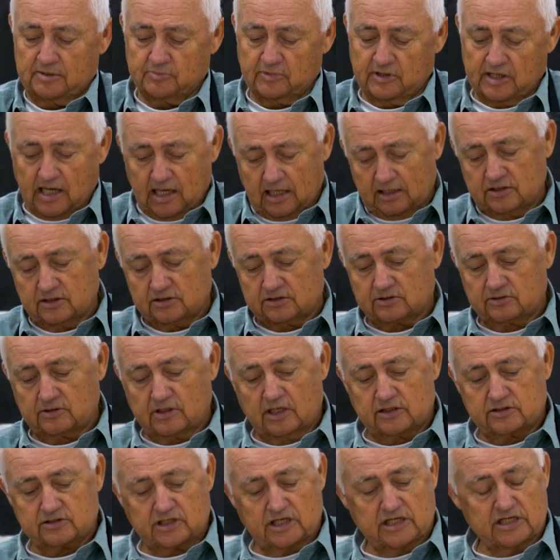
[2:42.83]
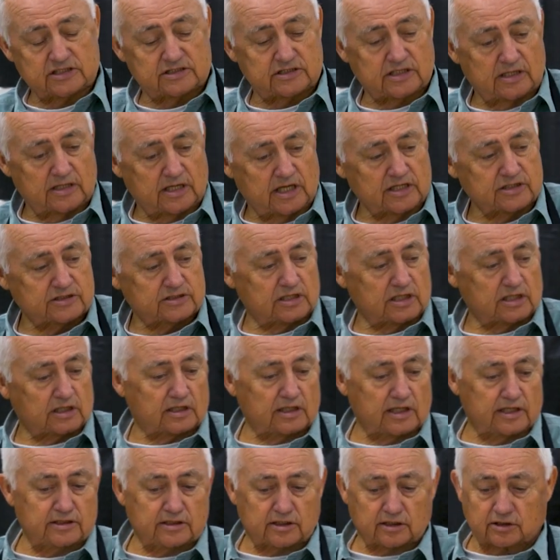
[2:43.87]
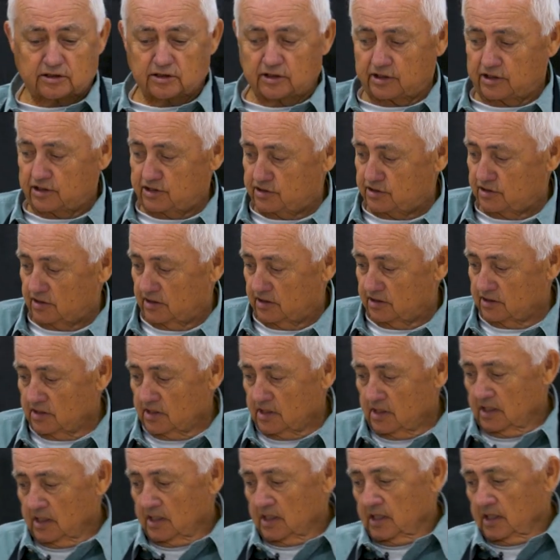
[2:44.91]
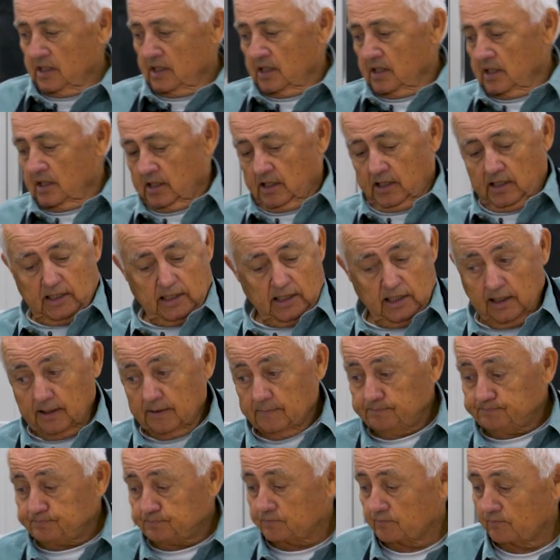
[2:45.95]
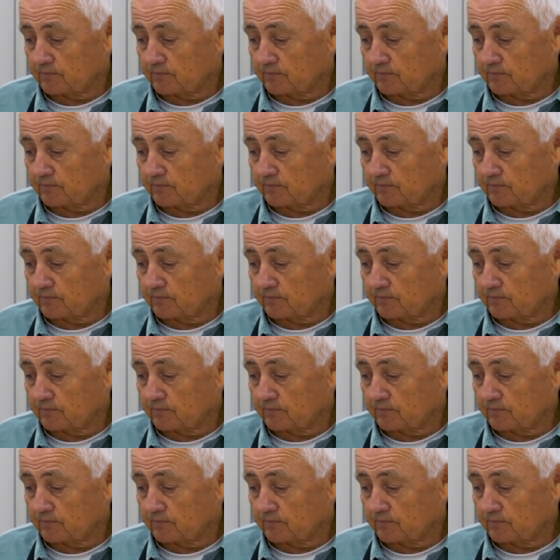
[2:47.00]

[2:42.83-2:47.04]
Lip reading: but that's easy to clean the cookie sheet. And